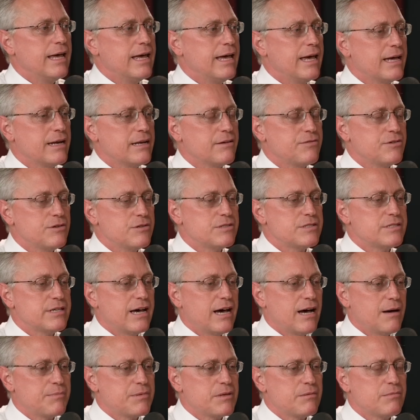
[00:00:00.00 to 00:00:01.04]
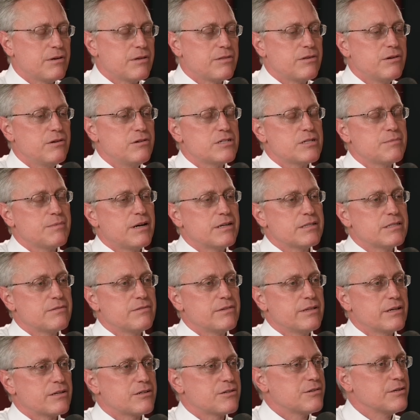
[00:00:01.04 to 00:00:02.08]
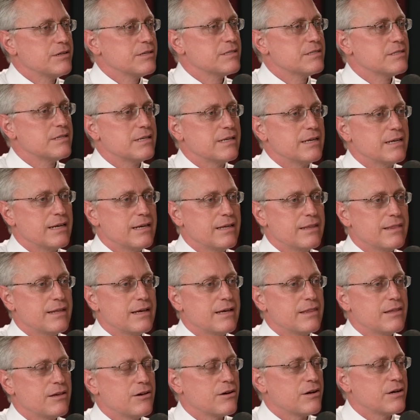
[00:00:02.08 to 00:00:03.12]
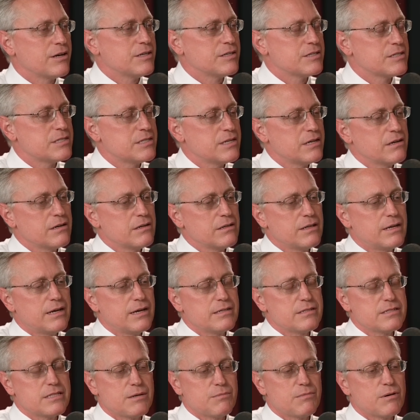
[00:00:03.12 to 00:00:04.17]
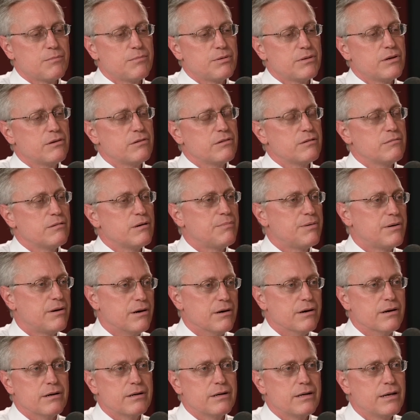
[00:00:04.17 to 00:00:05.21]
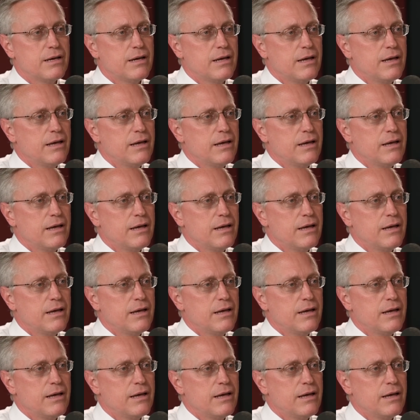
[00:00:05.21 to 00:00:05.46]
and if you zap them with huge amounts of electricity, that you're going to sterilize them or blow them apart.